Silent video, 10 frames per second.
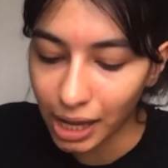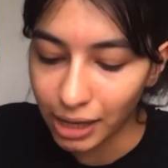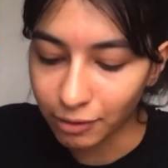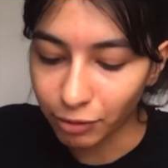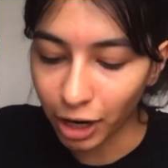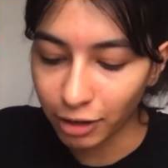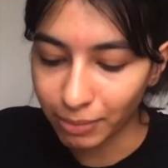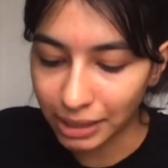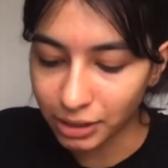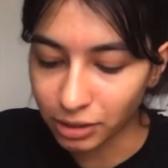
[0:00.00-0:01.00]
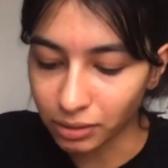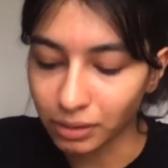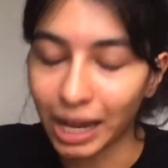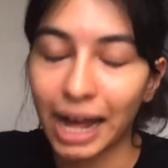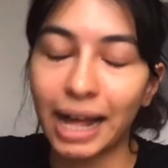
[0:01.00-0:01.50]
environmental
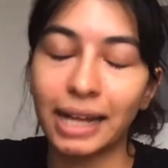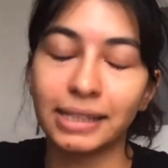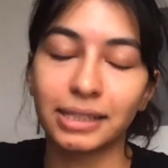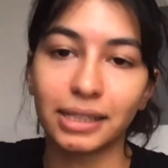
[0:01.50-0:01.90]
and